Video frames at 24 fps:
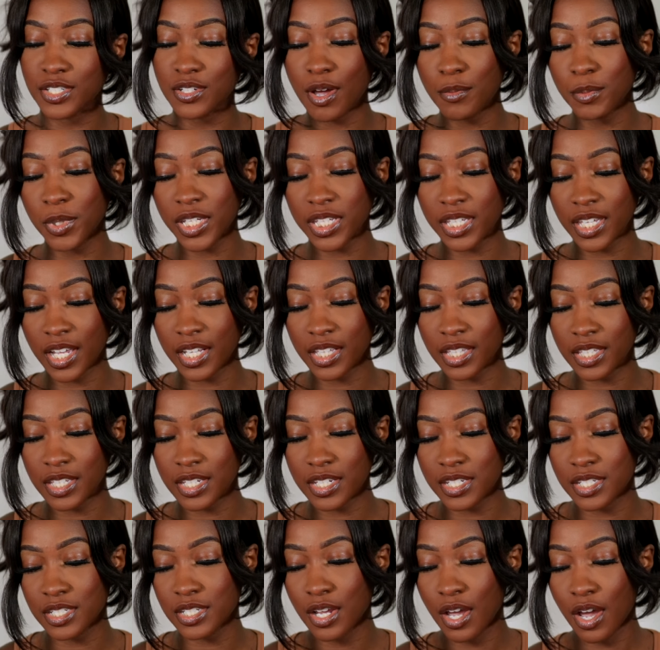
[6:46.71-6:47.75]
So I'm looking at
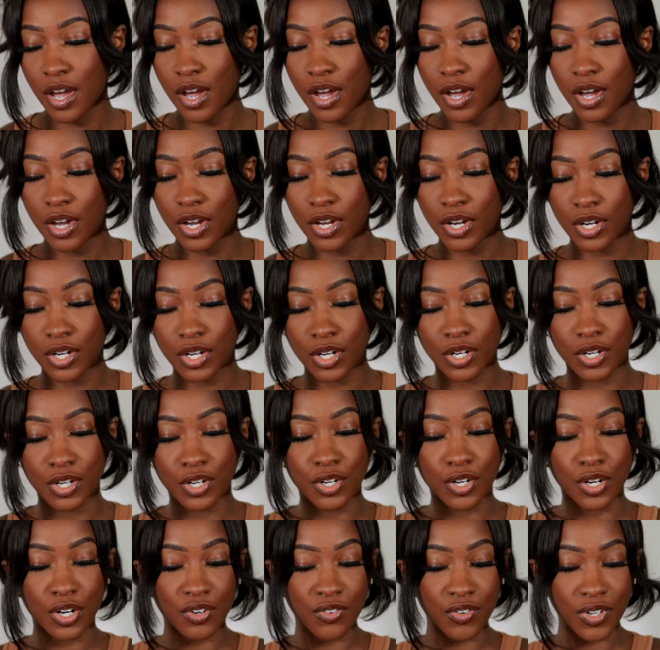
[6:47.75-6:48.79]
this
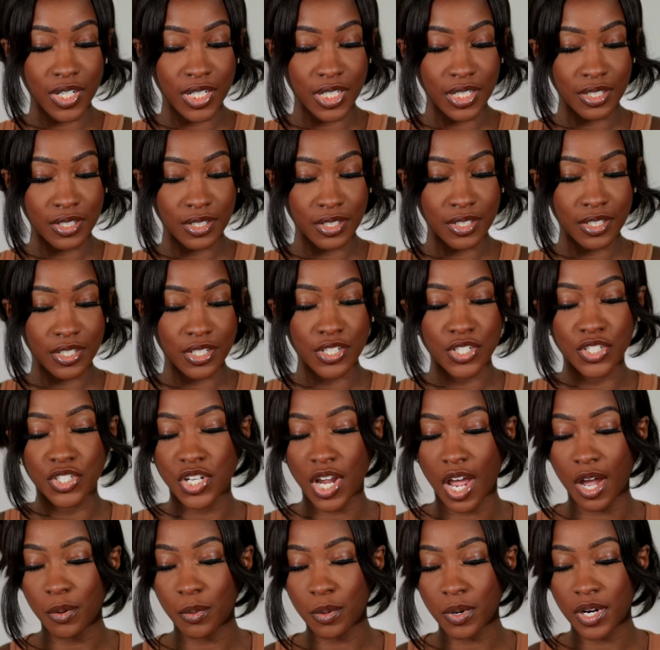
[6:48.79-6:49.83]
Gurin
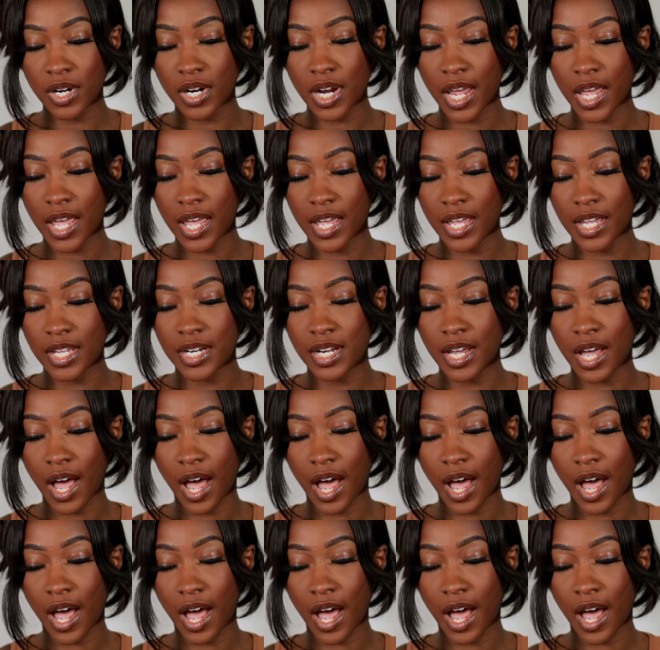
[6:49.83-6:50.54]
shower head,